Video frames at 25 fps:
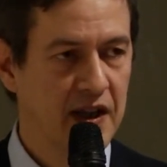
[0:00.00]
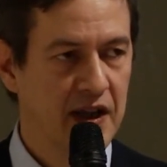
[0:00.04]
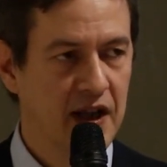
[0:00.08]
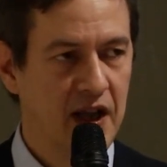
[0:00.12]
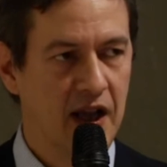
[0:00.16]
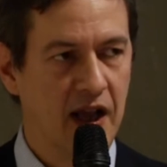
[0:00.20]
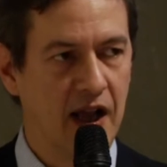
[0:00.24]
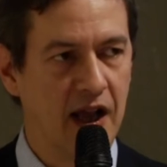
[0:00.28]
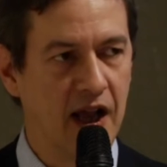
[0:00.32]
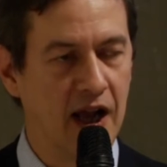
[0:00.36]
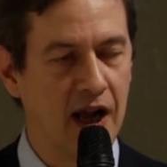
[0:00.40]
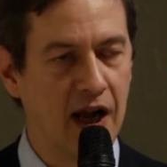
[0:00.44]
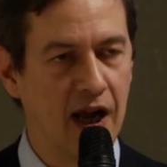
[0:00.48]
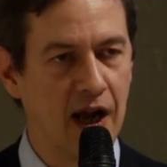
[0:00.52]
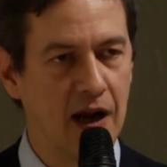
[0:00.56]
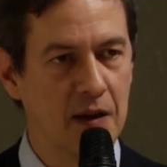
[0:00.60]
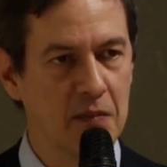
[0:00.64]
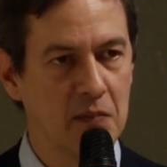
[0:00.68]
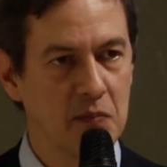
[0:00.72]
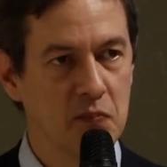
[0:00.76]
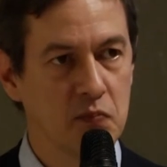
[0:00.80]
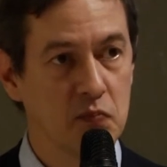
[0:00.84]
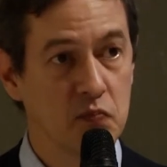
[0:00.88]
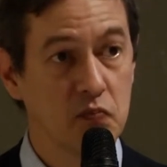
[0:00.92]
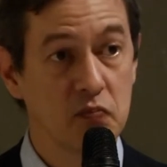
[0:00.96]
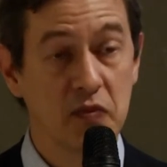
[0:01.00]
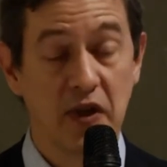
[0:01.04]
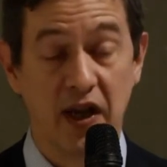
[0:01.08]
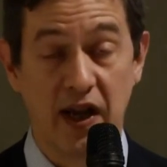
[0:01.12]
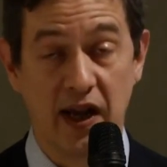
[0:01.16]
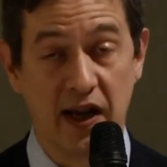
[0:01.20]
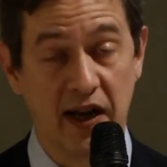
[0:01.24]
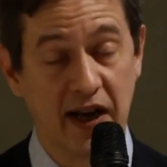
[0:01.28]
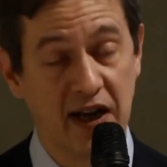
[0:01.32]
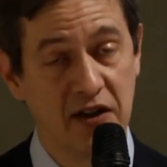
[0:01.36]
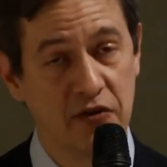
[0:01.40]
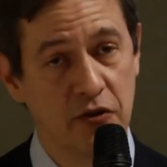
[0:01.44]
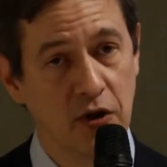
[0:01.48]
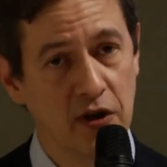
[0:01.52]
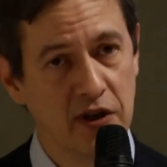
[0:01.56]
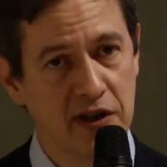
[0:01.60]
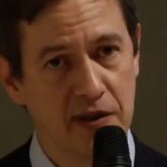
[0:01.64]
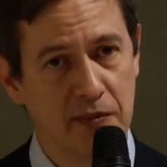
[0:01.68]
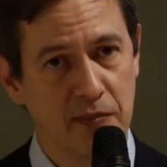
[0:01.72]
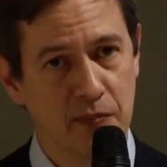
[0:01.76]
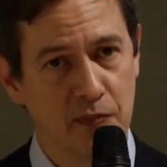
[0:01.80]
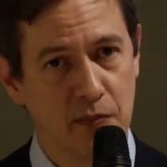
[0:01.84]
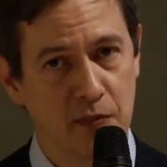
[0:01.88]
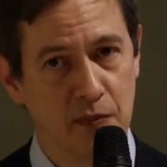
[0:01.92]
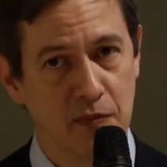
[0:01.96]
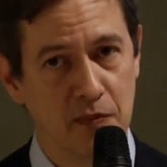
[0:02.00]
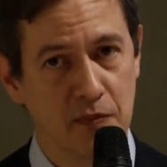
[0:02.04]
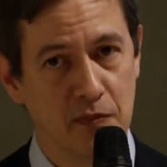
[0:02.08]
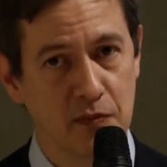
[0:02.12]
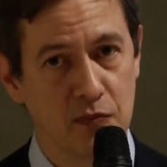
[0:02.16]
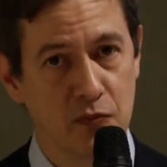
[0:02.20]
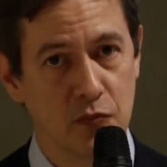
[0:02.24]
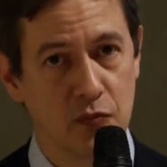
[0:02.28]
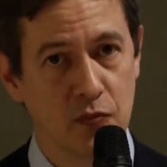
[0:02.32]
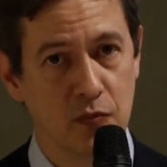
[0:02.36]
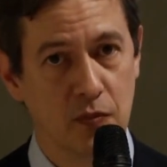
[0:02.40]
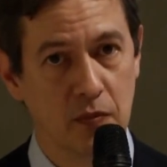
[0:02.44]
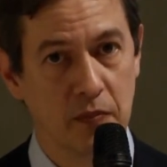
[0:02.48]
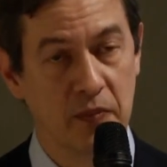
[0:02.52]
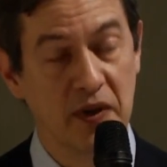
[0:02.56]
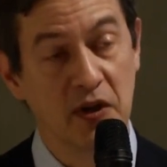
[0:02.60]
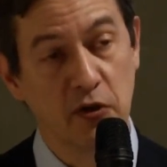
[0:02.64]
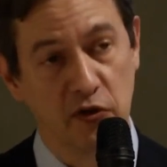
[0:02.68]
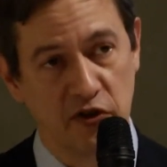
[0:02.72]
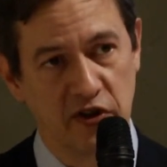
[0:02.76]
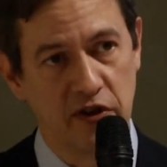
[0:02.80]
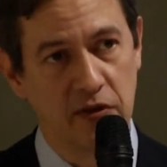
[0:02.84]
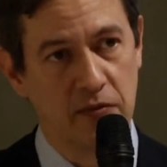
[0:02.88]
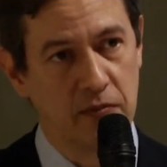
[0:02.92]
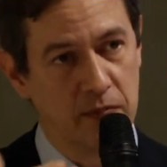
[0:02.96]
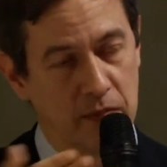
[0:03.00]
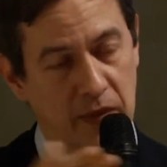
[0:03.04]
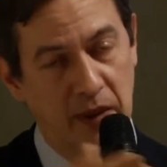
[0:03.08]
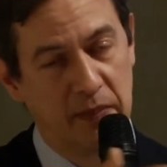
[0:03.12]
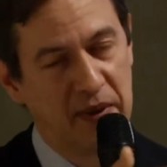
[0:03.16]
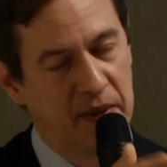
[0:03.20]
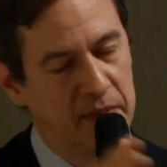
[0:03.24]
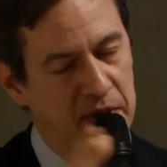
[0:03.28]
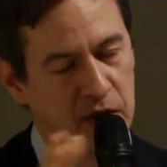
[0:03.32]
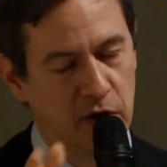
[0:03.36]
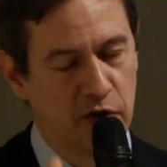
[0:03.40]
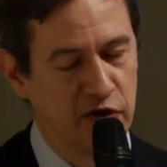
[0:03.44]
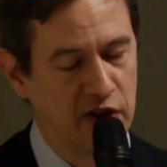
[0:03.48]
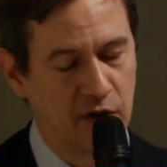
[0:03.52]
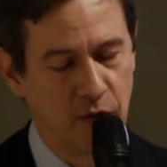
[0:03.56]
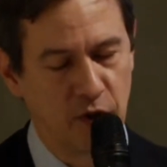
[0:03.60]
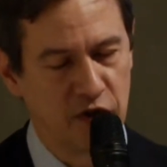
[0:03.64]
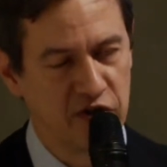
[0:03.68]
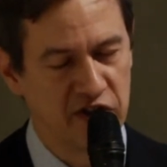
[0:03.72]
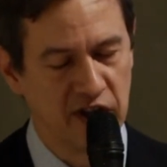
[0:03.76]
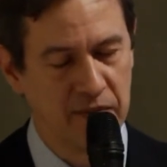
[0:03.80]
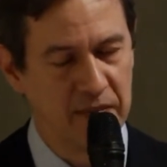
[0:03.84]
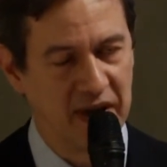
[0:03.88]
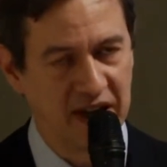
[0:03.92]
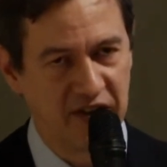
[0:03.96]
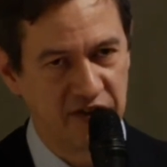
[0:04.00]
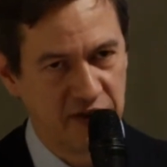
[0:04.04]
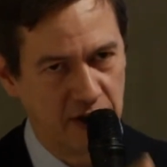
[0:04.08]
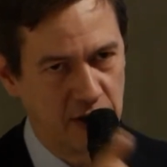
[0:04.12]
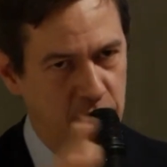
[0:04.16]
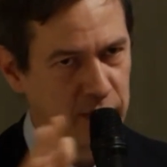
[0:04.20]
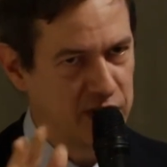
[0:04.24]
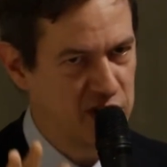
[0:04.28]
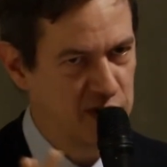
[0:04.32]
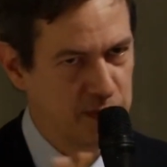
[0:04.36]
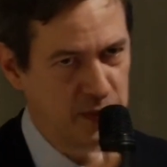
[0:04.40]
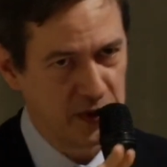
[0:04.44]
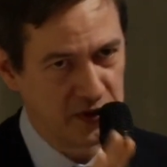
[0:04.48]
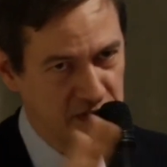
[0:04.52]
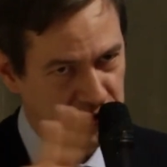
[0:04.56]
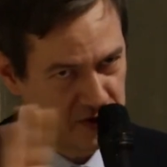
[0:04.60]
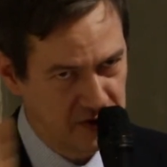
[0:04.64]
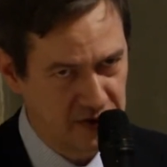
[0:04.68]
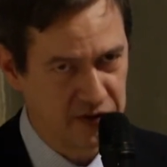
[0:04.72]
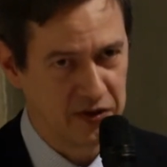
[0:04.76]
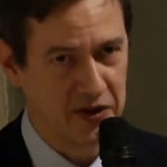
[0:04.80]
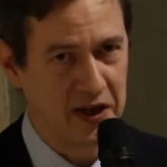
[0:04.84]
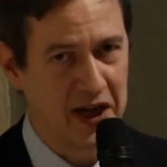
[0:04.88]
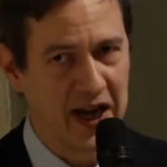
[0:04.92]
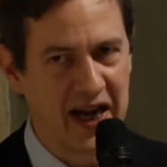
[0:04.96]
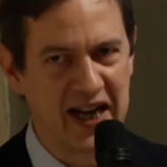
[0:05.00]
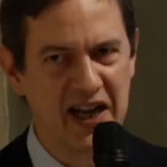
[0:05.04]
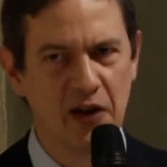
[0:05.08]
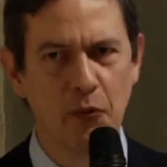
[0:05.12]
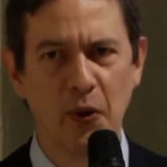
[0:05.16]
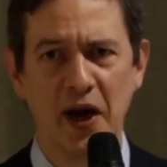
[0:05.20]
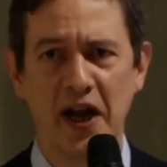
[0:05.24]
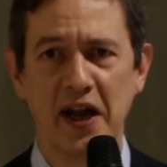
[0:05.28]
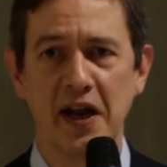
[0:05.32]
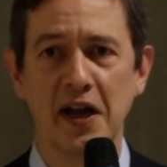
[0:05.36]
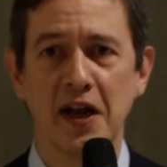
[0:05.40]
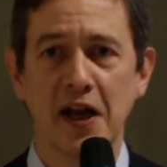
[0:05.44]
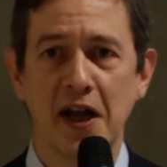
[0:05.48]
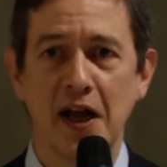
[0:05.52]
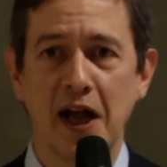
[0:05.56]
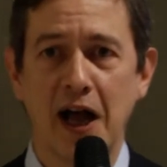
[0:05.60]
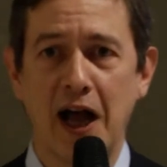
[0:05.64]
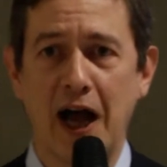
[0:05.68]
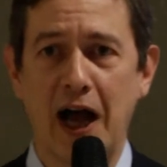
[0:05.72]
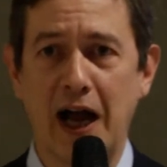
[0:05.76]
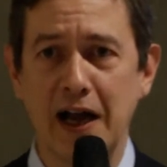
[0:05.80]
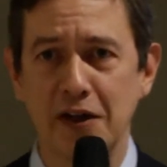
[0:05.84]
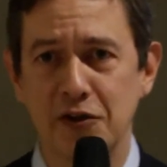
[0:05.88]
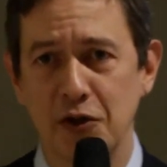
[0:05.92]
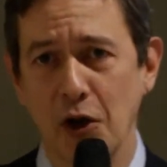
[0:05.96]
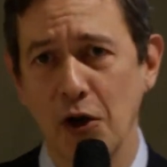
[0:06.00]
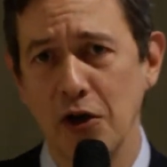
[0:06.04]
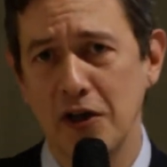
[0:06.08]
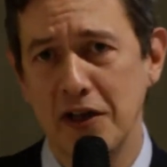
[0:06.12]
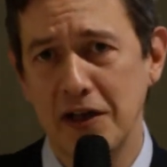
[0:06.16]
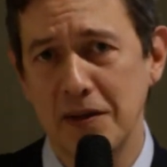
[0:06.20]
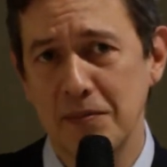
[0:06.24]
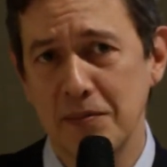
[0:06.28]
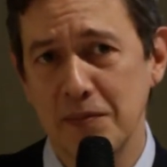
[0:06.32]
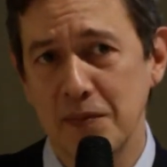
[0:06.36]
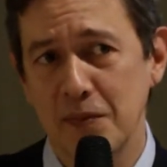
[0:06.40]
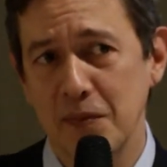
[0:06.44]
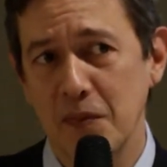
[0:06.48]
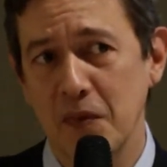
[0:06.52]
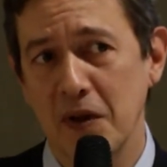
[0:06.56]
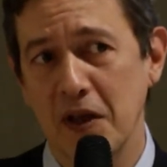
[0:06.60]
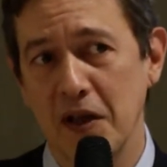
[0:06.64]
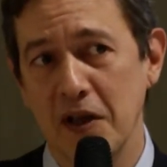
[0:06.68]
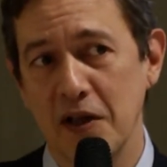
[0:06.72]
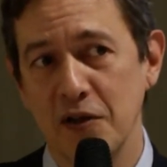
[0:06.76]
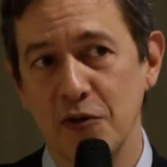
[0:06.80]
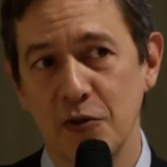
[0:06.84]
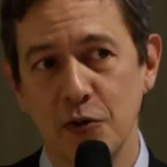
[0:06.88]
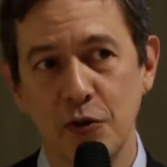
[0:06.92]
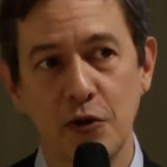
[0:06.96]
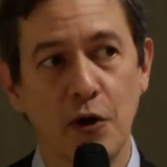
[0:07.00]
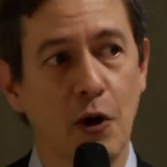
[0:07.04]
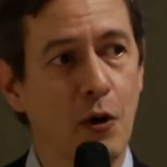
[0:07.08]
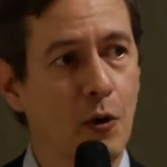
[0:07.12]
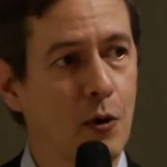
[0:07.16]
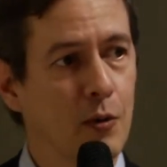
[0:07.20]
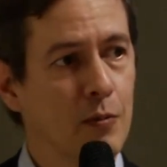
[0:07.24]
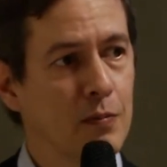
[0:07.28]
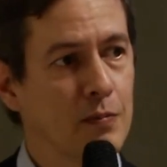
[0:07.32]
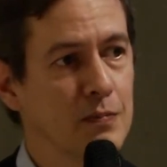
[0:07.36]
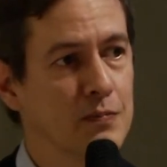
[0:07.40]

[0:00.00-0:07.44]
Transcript: And I told him, maybe because I wanted my sandwich, but anyway, I told him, you know,